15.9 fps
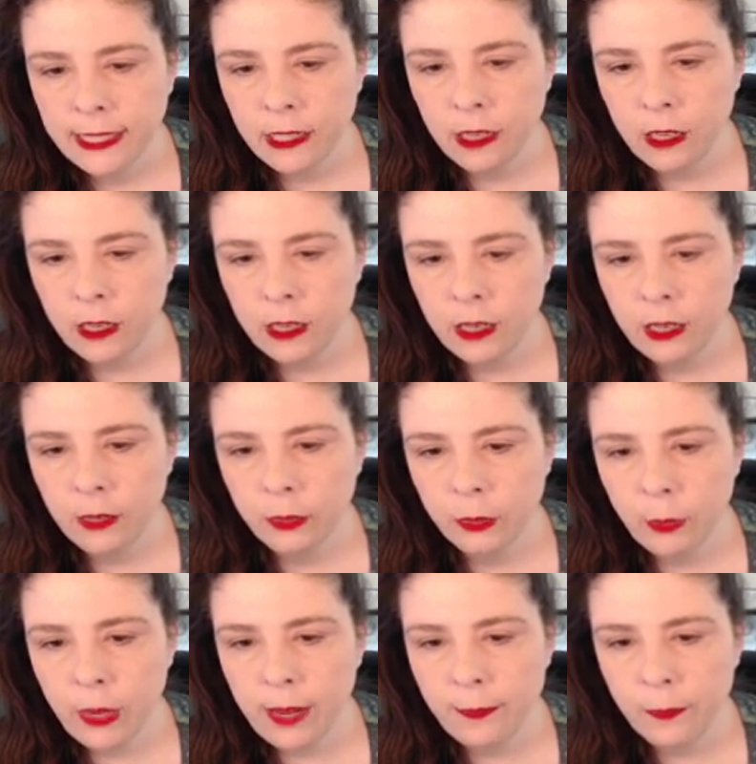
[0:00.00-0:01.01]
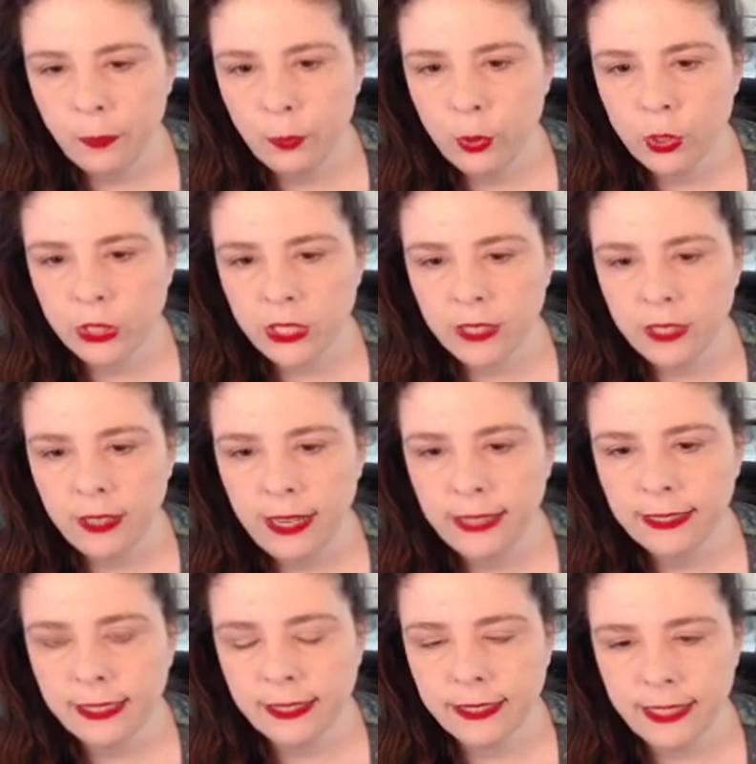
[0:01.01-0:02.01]
Uh, I would pop port to
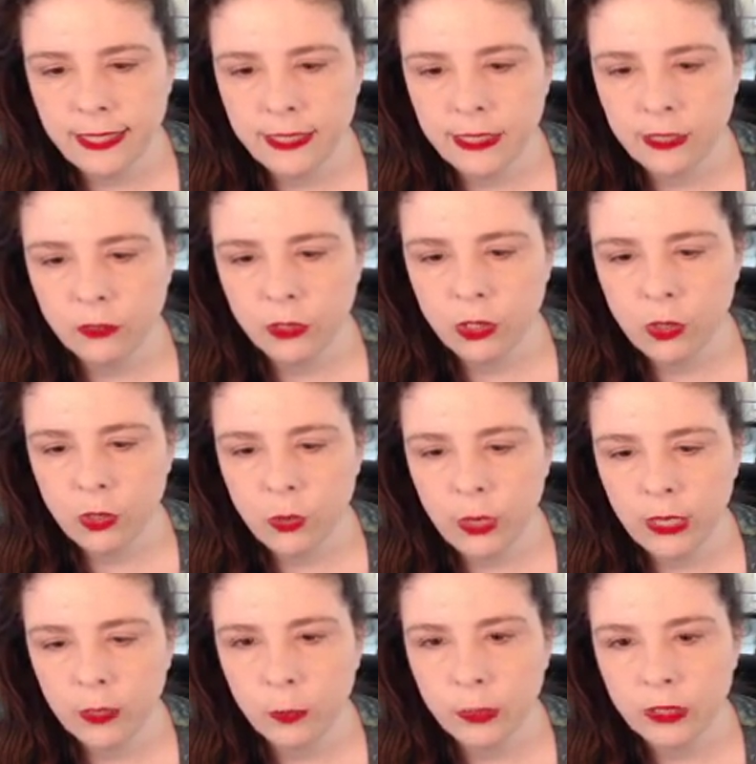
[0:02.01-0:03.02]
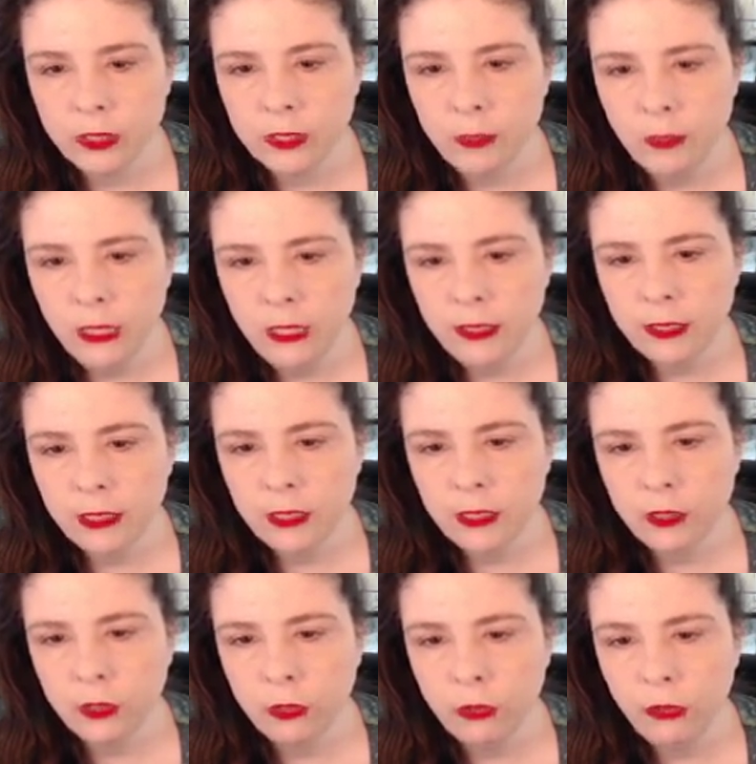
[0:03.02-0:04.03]
that, get that done real quick. But somebody's
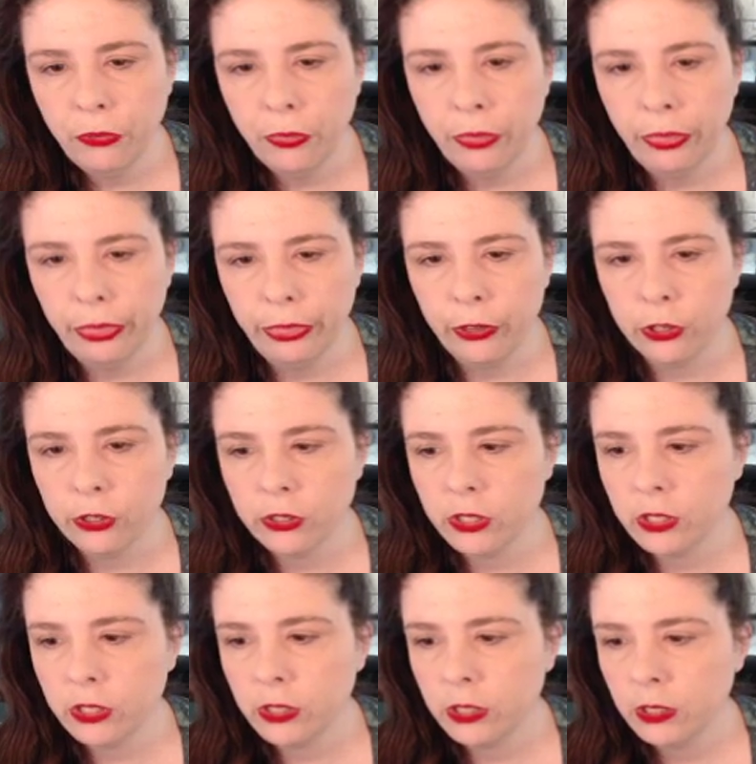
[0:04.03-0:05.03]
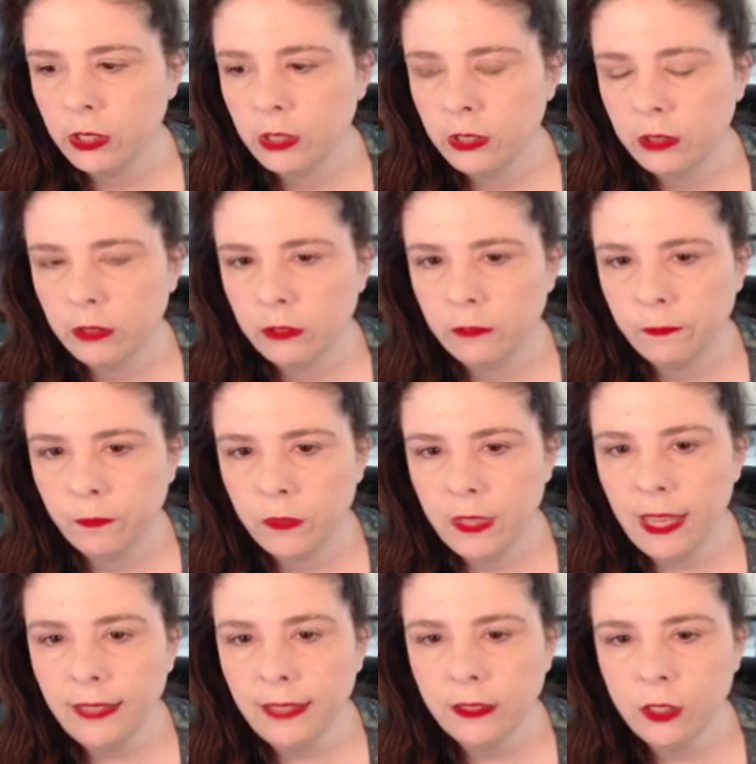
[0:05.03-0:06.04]
in Newton
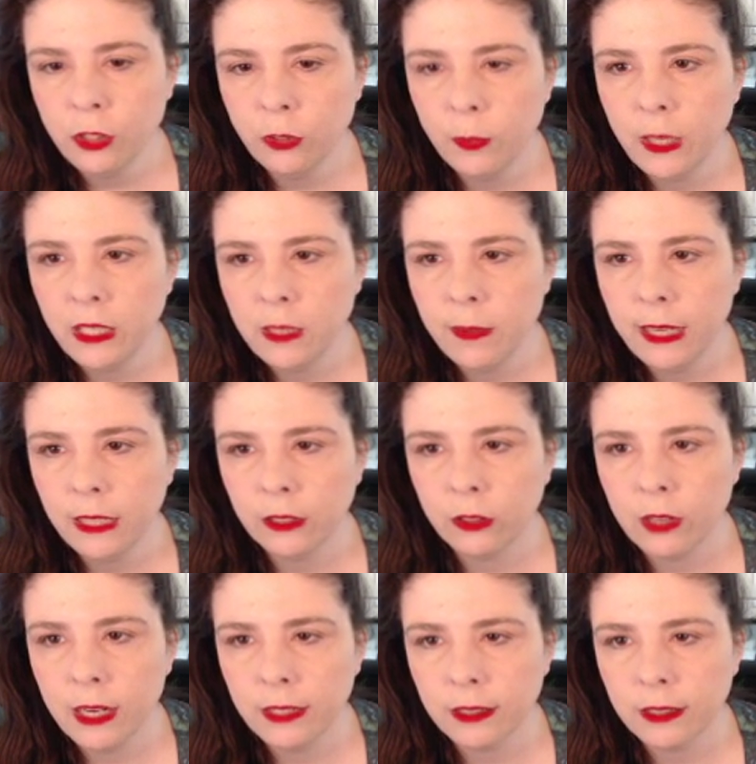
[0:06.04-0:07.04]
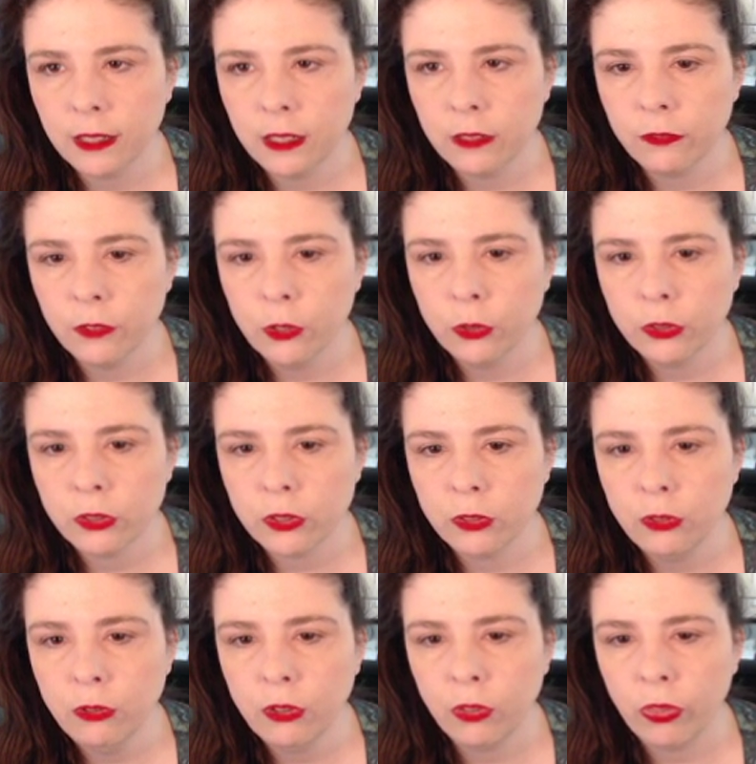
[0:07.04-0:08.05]
That's your moneymaker right there, folks.
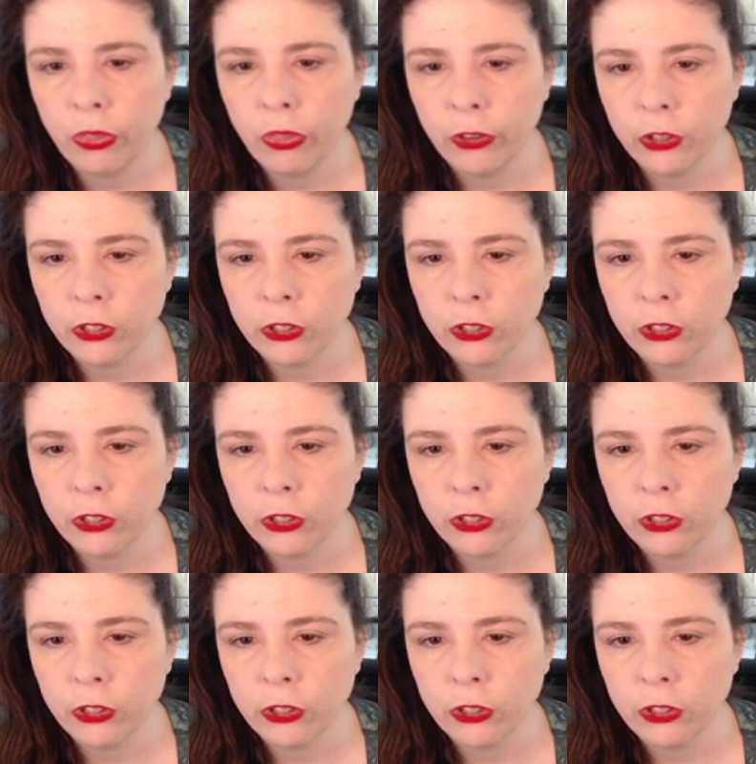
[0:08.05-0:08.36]
Newton